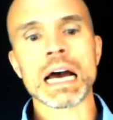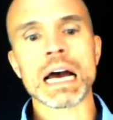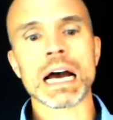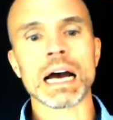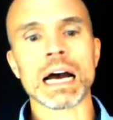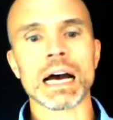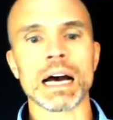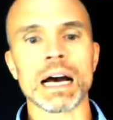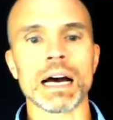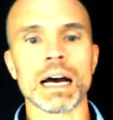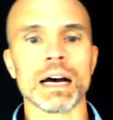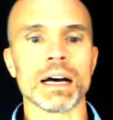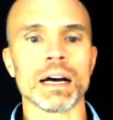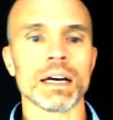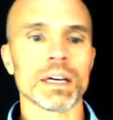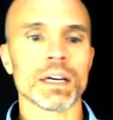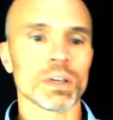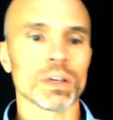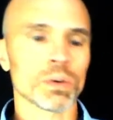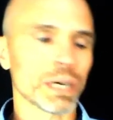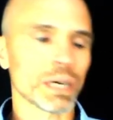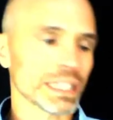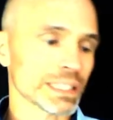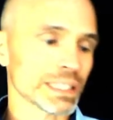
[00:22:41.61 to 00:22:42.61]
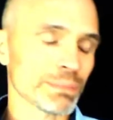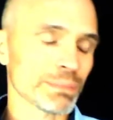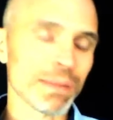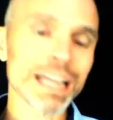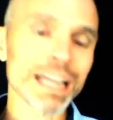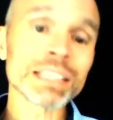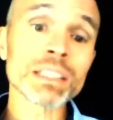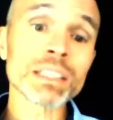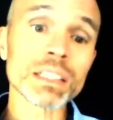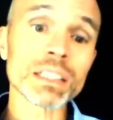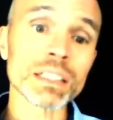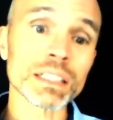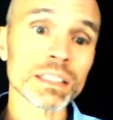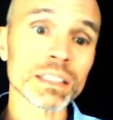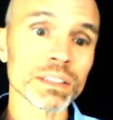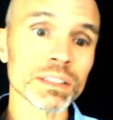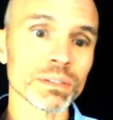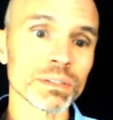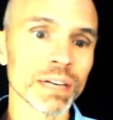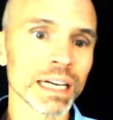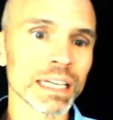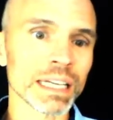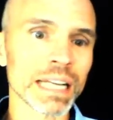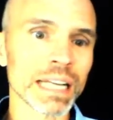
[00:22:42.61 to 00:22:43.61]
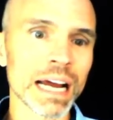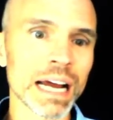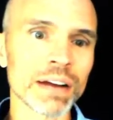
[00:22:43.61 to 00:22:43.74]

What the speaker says: Quite specialist, right?